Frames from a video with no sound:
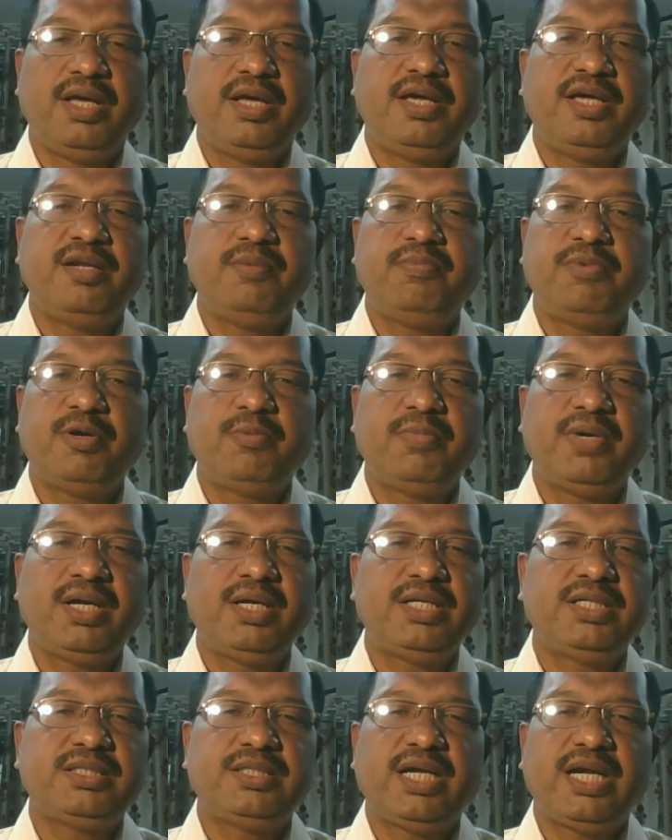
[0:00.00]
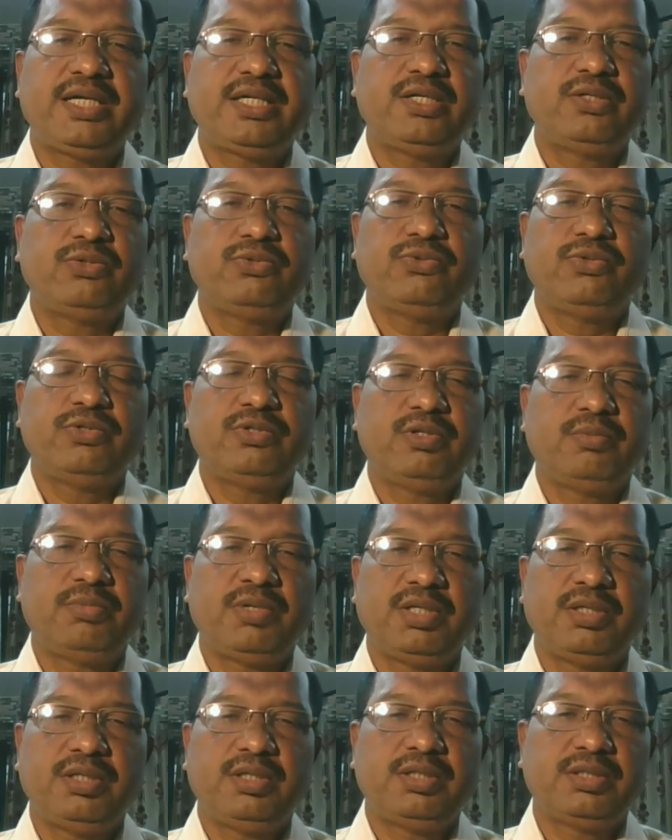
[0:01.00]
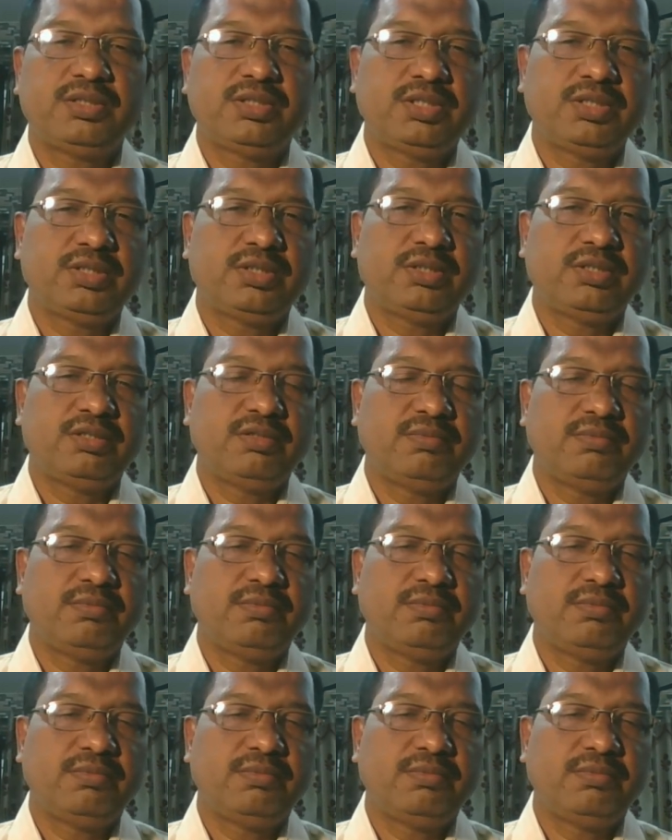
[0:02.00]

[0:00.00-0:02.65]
Informal is writing to your the brother, sister,